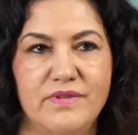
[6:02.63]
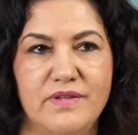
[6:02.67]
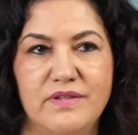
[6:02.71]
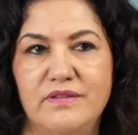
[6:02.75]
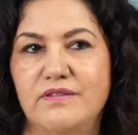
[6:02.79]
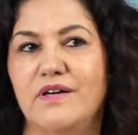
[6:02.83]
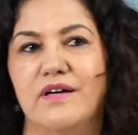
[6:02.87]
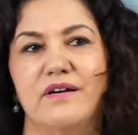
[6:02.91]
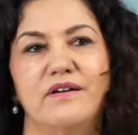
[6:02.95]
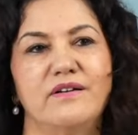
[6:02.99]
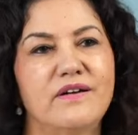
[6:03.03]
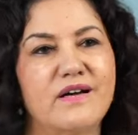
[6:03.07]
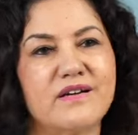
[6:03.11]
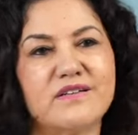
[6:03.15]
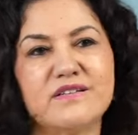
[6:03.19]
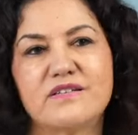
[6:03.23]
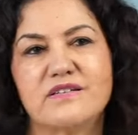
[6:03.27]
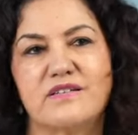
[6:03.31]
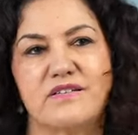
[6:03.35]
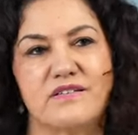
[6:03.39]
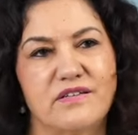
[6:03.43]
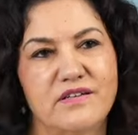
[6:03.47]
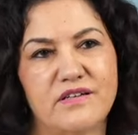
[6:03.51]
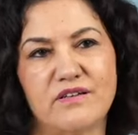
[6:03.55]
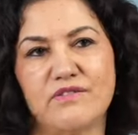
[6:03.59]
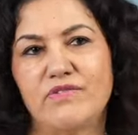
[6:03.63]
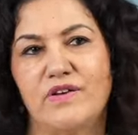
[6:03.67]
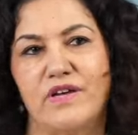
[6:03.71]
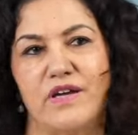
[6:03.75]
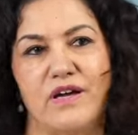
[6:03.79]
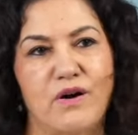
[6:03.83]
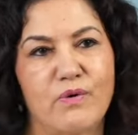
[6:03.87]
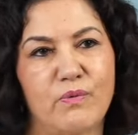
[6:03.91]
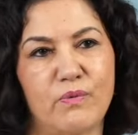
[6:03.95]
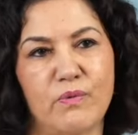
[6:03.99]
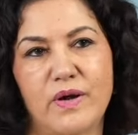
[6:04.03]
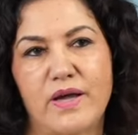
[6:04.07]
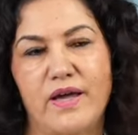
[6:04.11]
they're not just giving
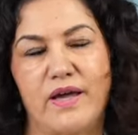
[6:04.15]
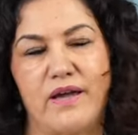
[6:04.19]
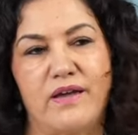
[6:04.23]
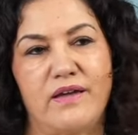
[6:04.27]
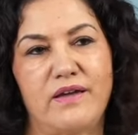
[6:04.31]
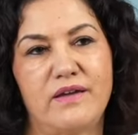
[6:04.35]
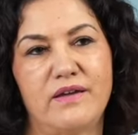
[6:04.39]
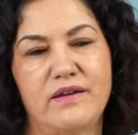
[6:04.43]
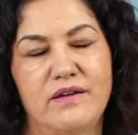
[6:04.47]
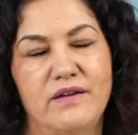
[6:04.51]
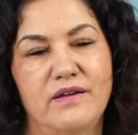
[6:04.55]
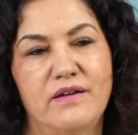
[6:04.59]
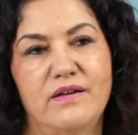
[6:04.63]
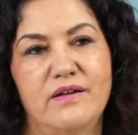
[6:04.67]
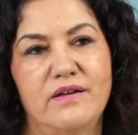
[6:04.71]
away